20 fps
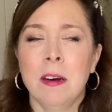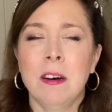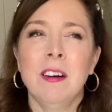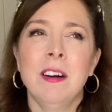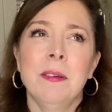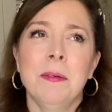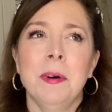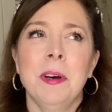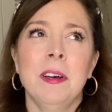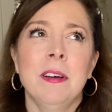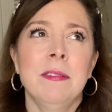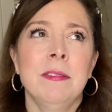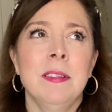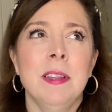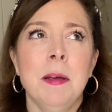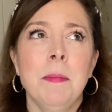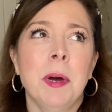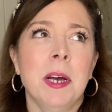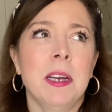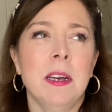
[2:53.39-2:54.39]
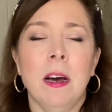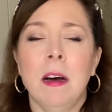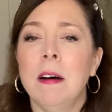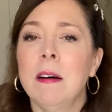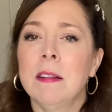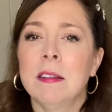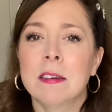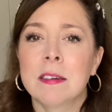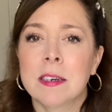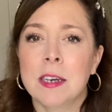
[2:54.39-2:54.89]
Or, well, they might not
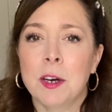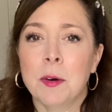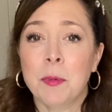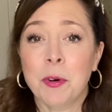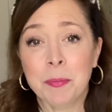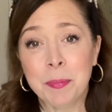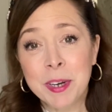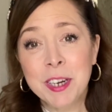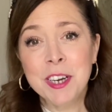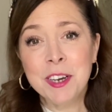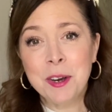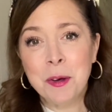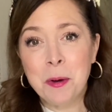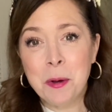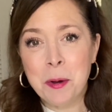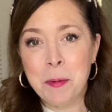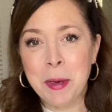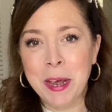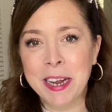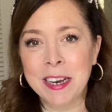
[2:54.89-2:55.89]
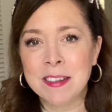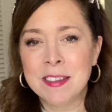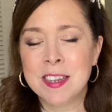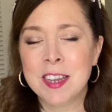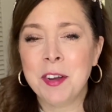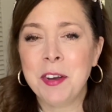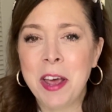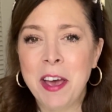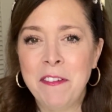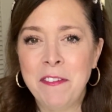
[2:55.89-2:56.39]
all look terrible, but you know what I mean.
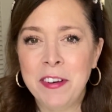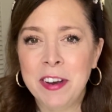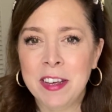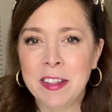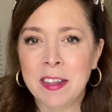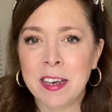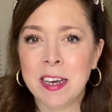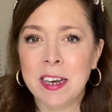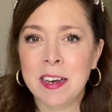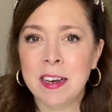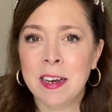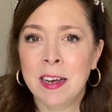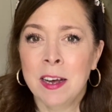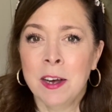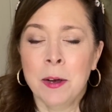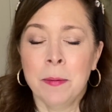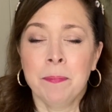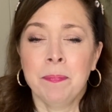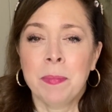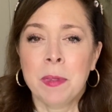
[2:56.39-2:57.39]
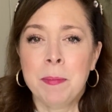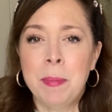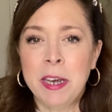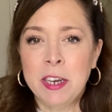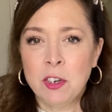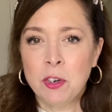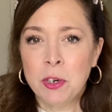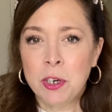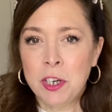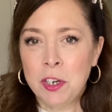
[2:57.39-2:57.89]
So definitely
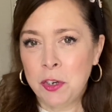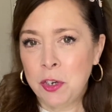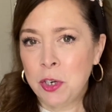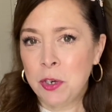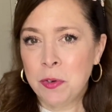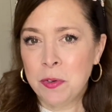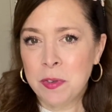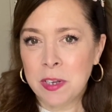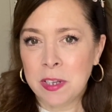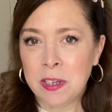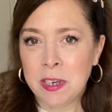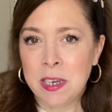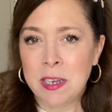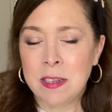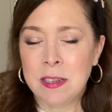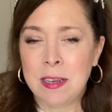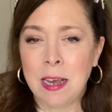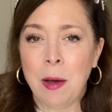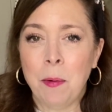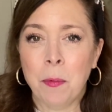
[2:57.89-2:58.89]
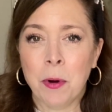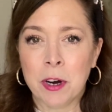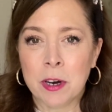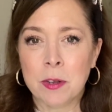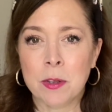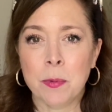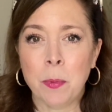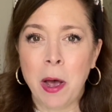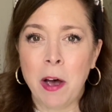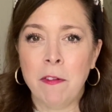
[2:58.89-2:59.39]
make sure you choose a lens that
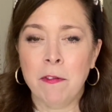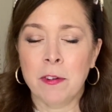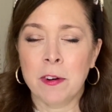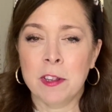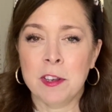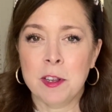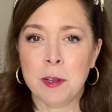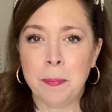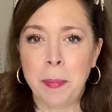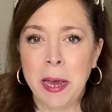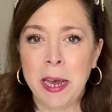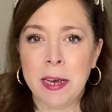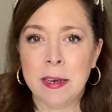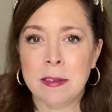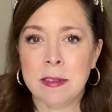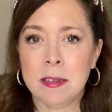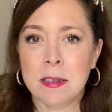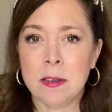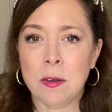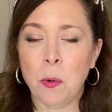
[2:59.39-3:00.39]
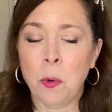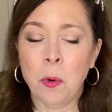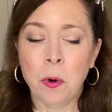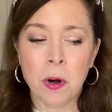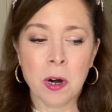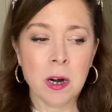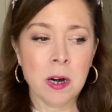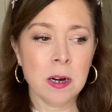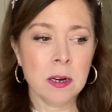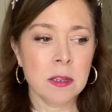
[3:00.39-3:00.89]
works well for the space
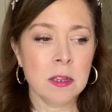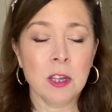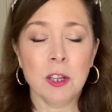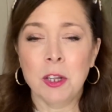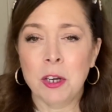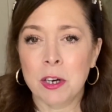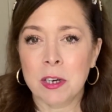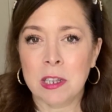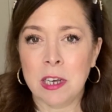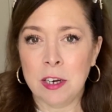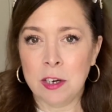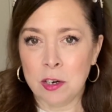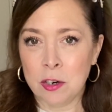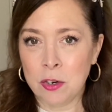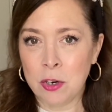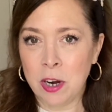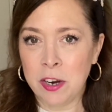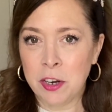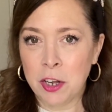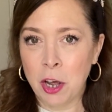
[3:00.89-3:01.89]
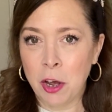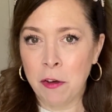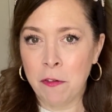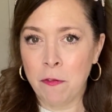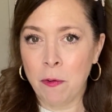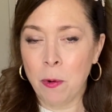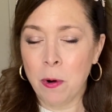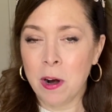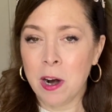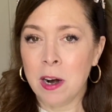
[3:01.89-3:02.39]
or the look that you're trying to go
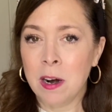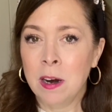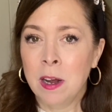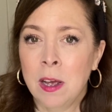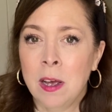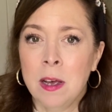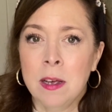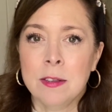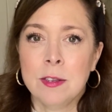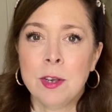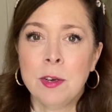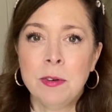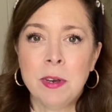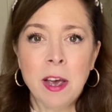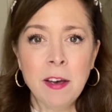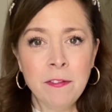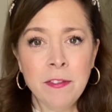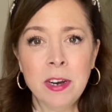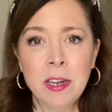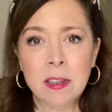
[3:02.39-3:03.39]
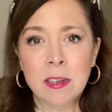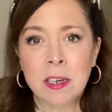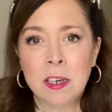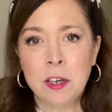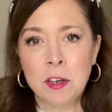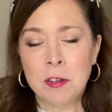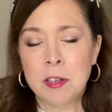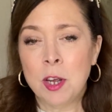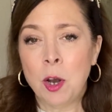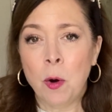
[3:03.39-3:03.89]
for. So definitely
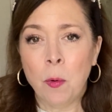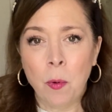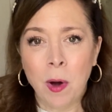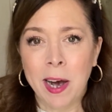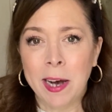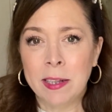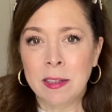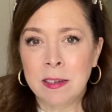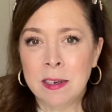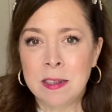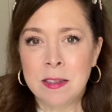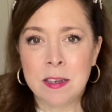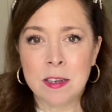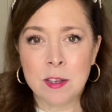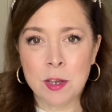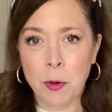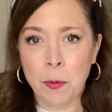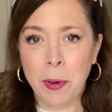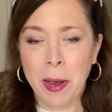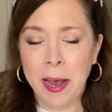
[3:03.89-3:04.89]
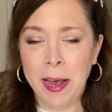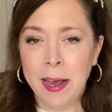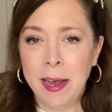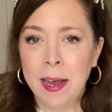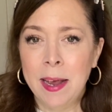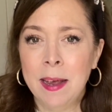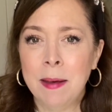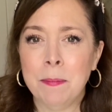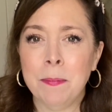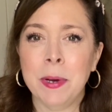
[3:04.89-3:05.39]
using a wide lens is
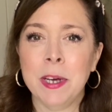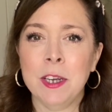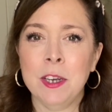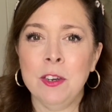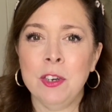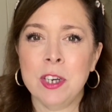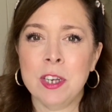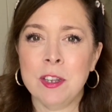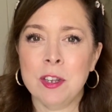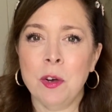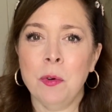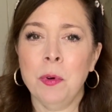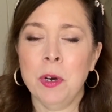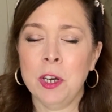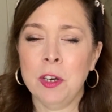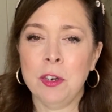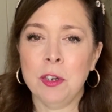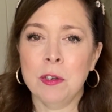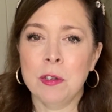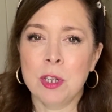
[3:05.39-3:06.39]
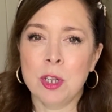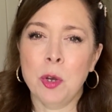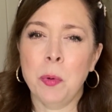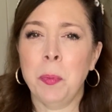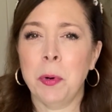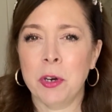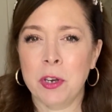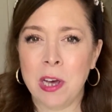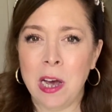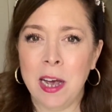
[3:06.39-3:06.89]
okay, but you just don't want to do
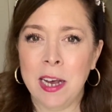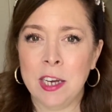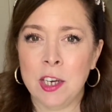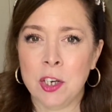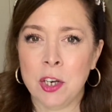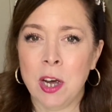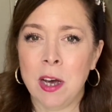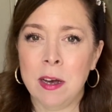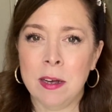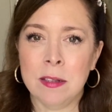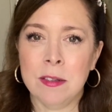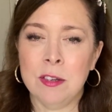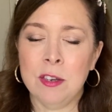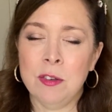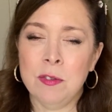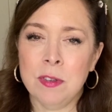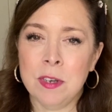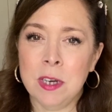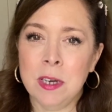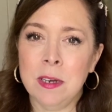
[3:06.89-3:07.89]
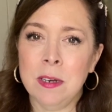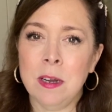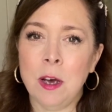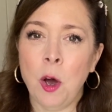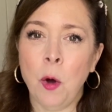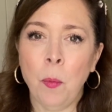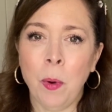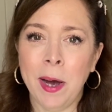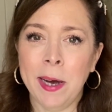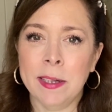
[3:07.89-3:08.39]
super tight shots using
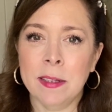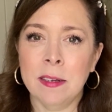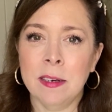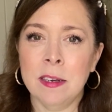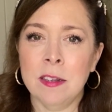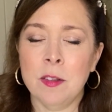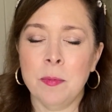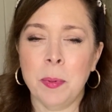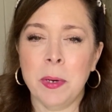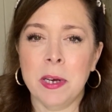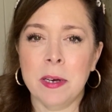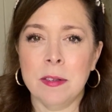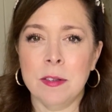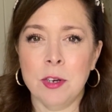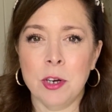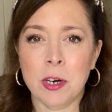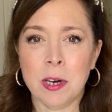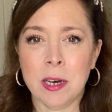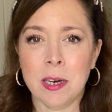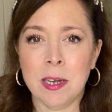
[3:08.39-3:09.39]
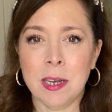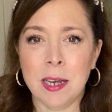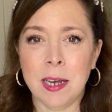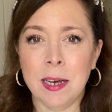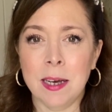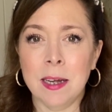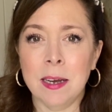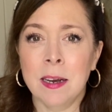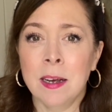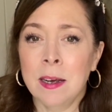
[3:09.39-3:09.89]
a wide lens because you're going to
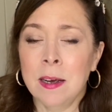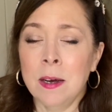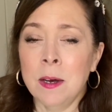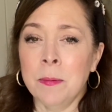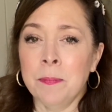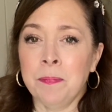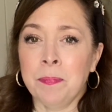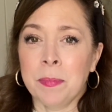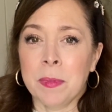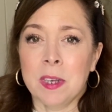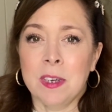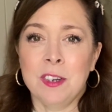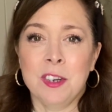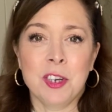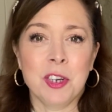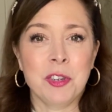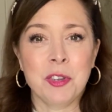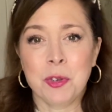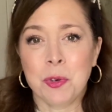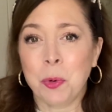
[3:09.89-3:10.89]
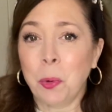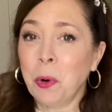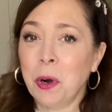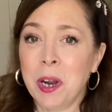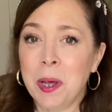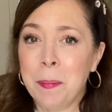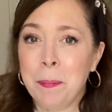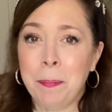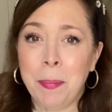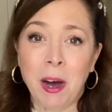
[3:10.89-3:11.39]
get
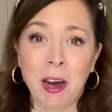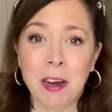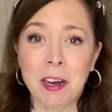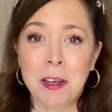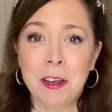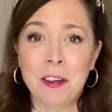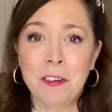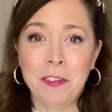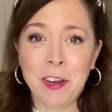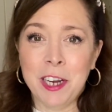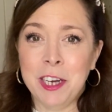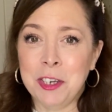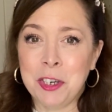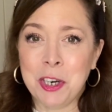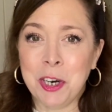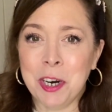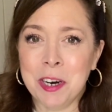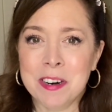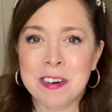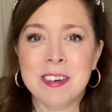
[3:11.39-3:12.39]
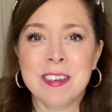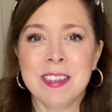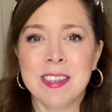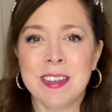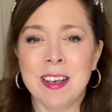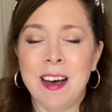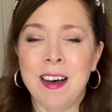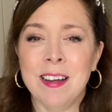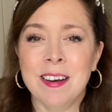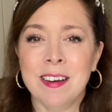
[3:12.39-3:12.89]
distorted body features
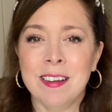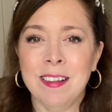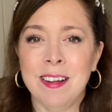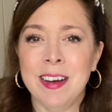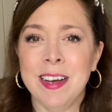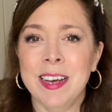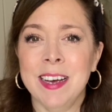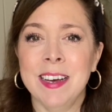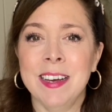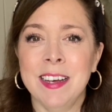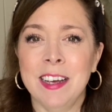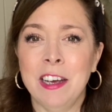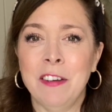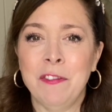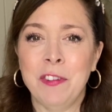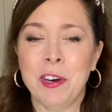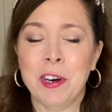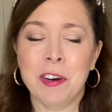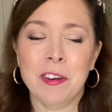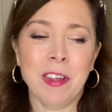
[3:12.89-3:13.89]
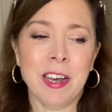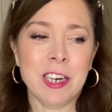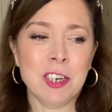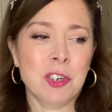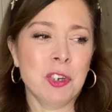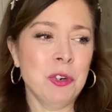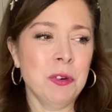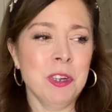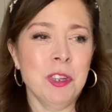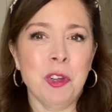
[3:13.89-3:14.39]
on a client. If you're like
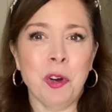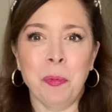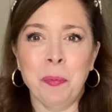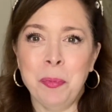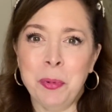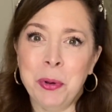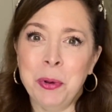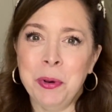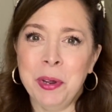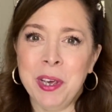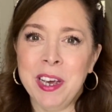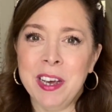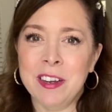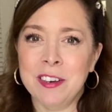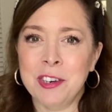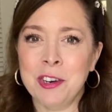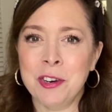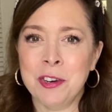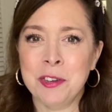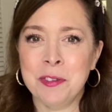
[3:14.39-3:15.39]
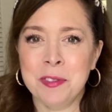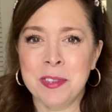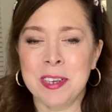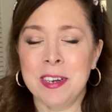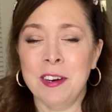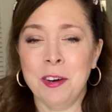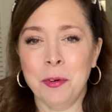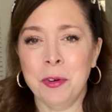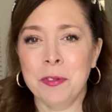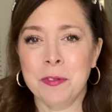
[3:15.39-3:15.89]
shooting their booty and you're using
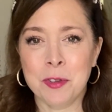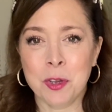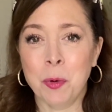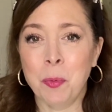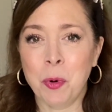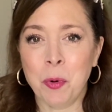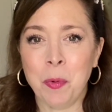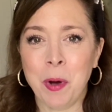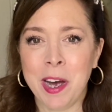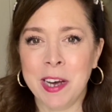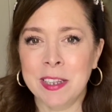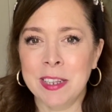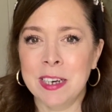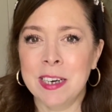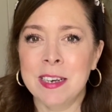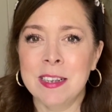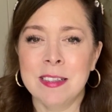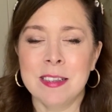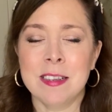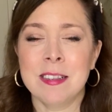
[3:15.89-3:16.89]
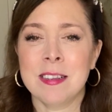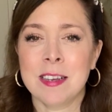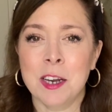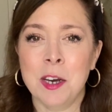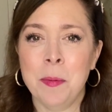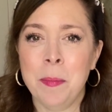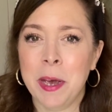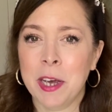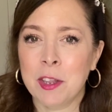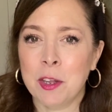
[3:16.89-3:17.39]
a super wide lens, it's going
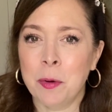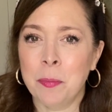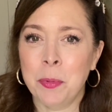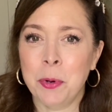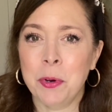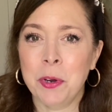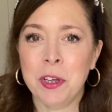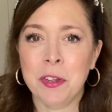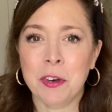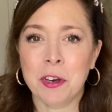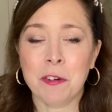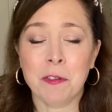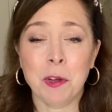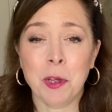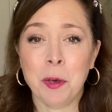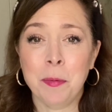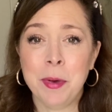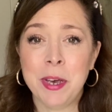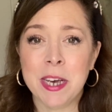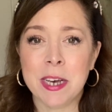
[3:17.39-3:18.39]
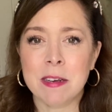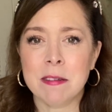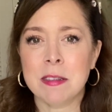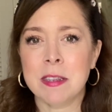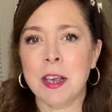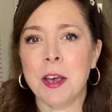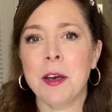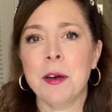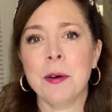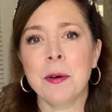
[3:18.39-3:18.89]
to make their booty look really big.
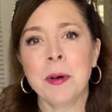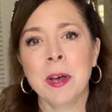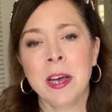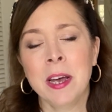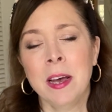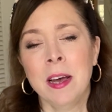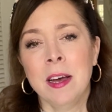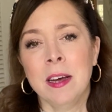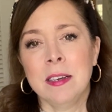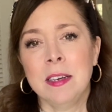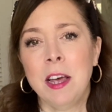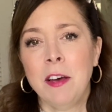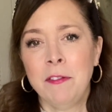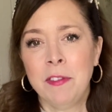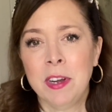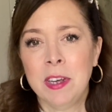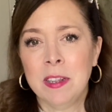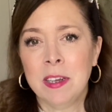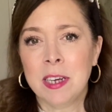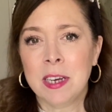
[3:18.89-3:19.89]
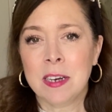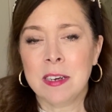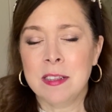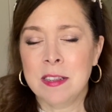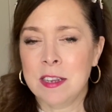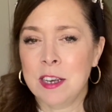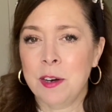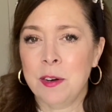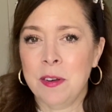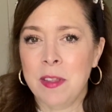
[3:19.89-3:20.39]
So definitely
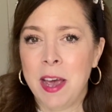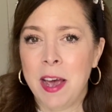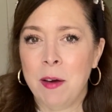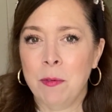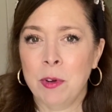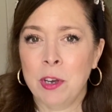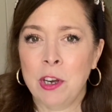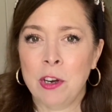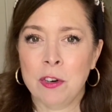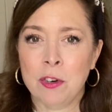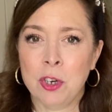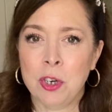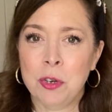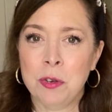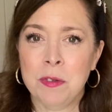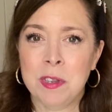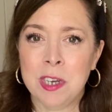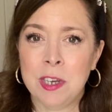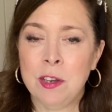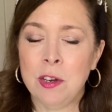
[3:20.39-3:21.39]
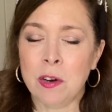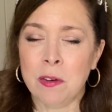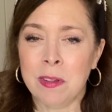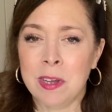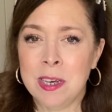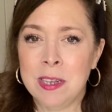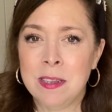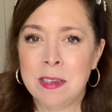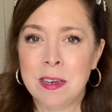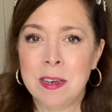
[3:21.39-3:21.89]
consider that when you're choosing your
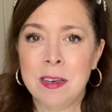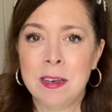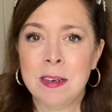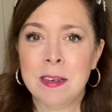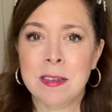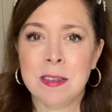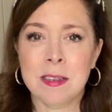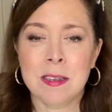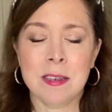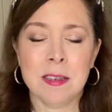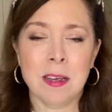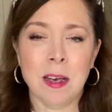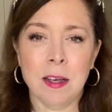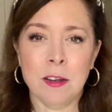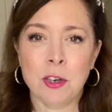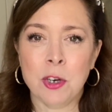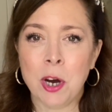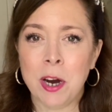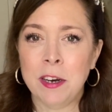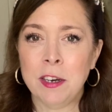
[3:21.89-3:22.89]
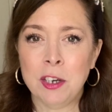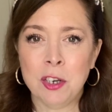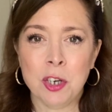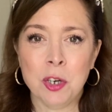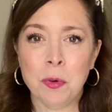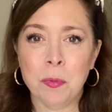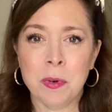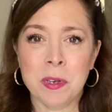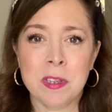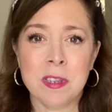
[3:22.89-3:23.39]
lenses. Try to
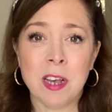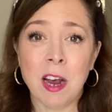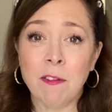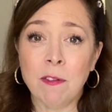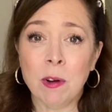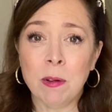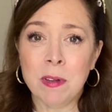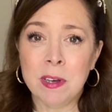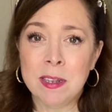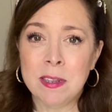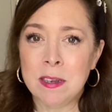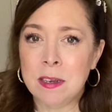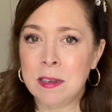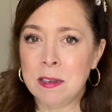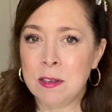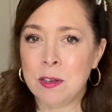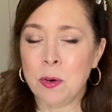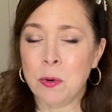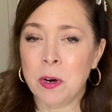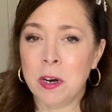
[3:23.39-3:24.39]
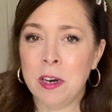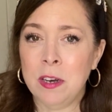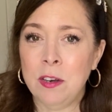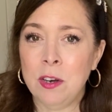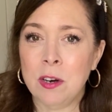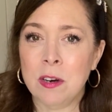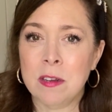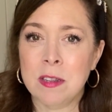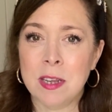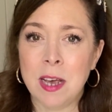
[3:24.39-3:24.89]
shoot with several lenses during
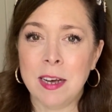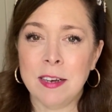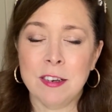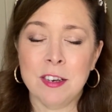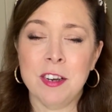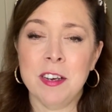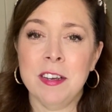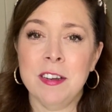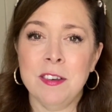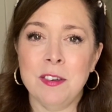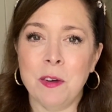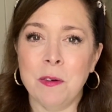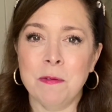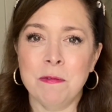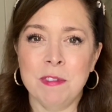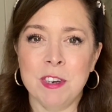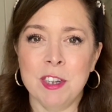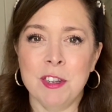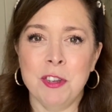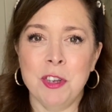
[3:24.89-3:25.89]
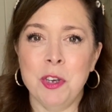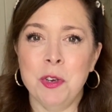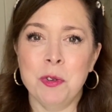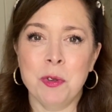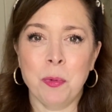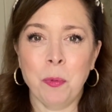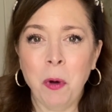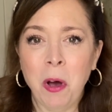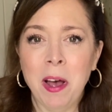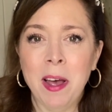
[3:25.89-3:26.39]
your session. Don't just
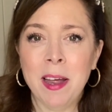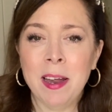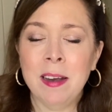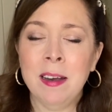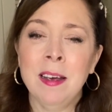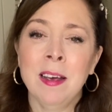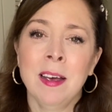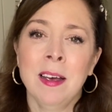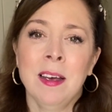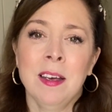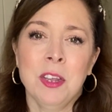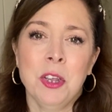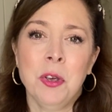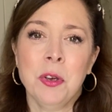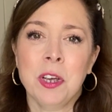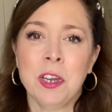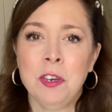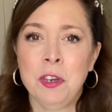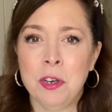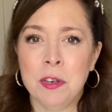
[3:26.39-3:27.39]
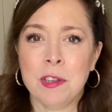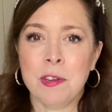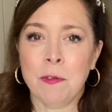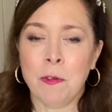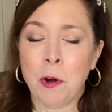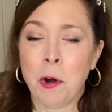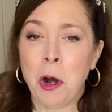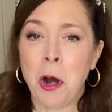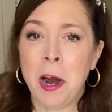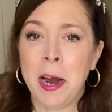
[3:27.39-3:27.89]
use one. You can use a
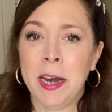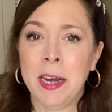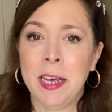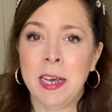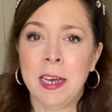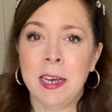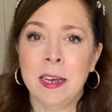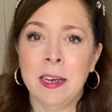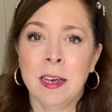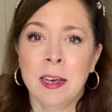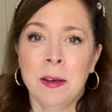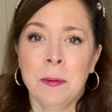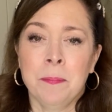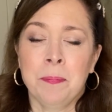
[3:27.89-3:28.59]
variety.